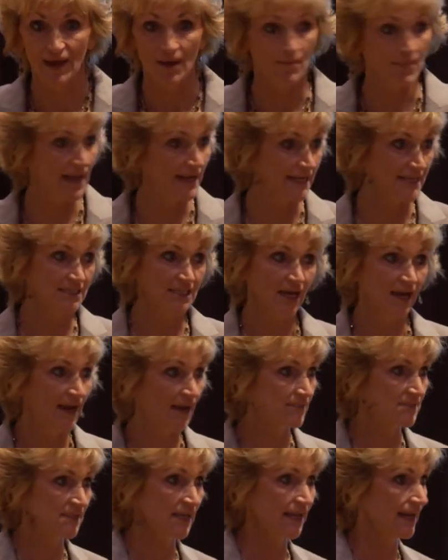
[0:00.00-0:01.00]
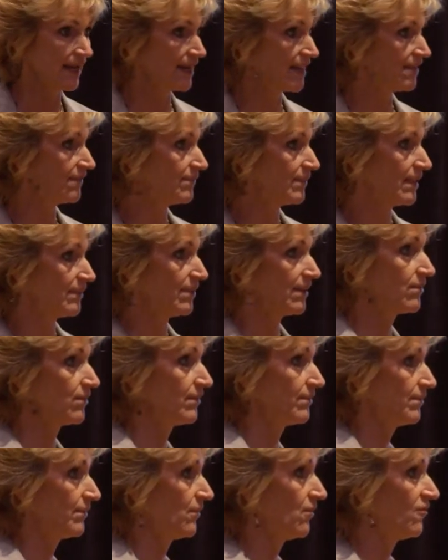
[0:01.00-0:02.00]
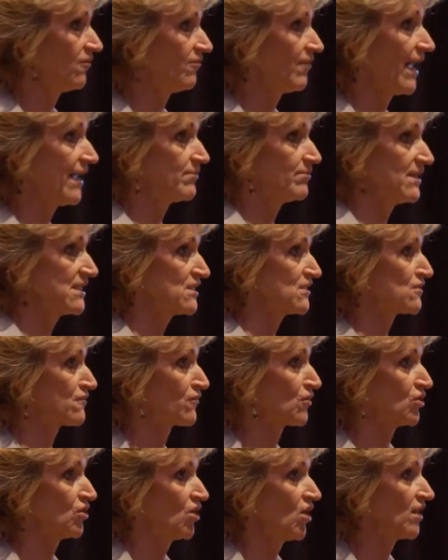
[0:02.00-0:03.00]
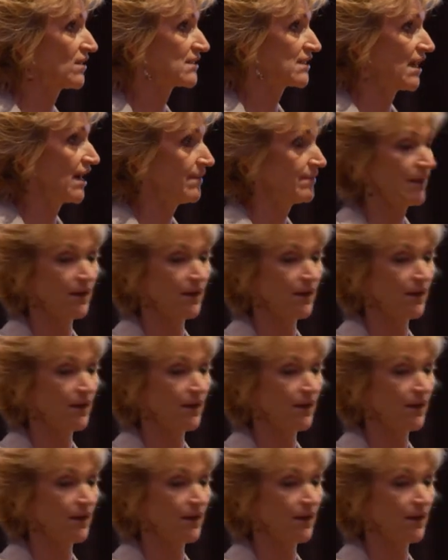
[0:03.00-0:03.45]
Many times, and any people who've had business for a long time,